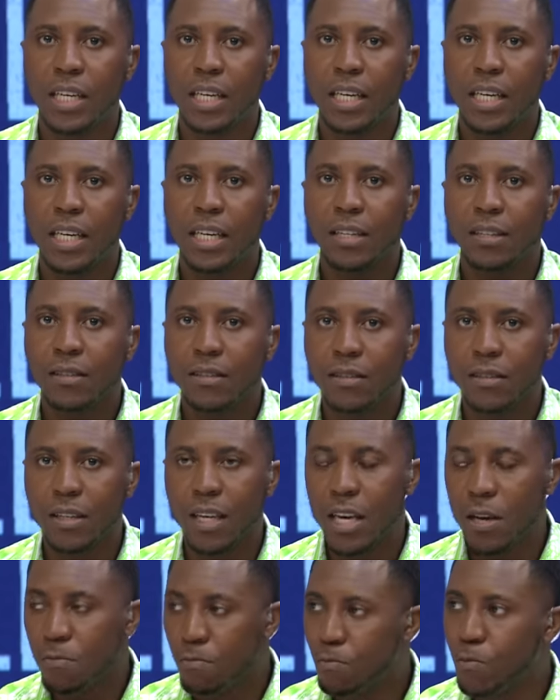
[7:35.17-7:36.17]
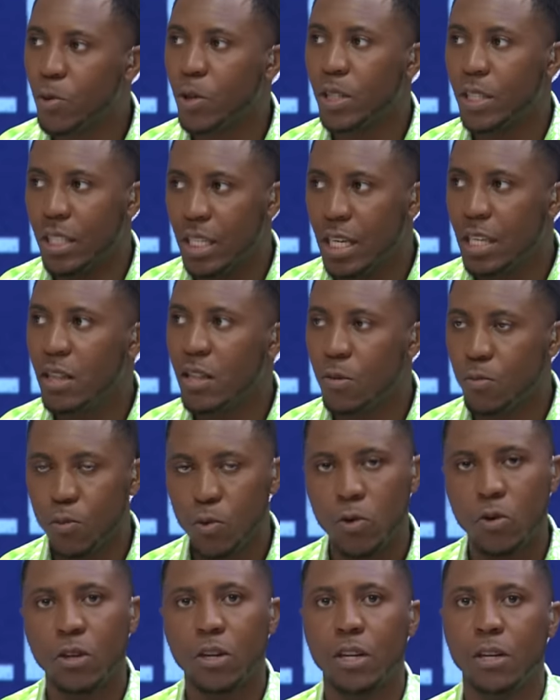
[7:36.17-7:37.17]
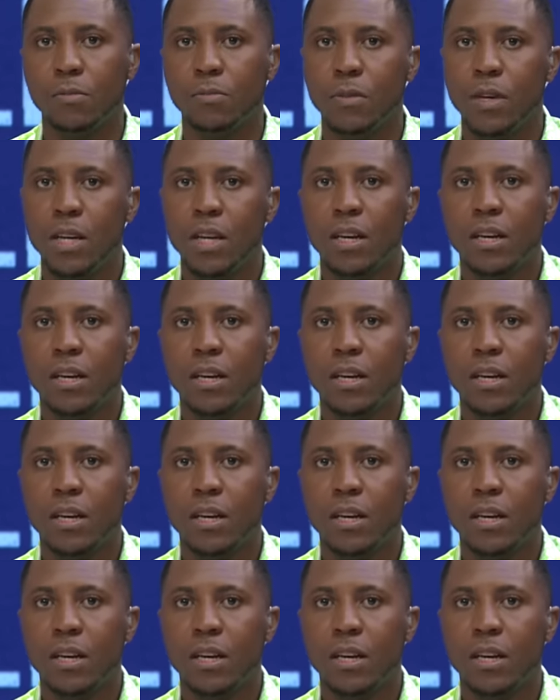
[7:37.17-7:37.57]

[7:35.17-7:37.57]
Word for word: his input in the program,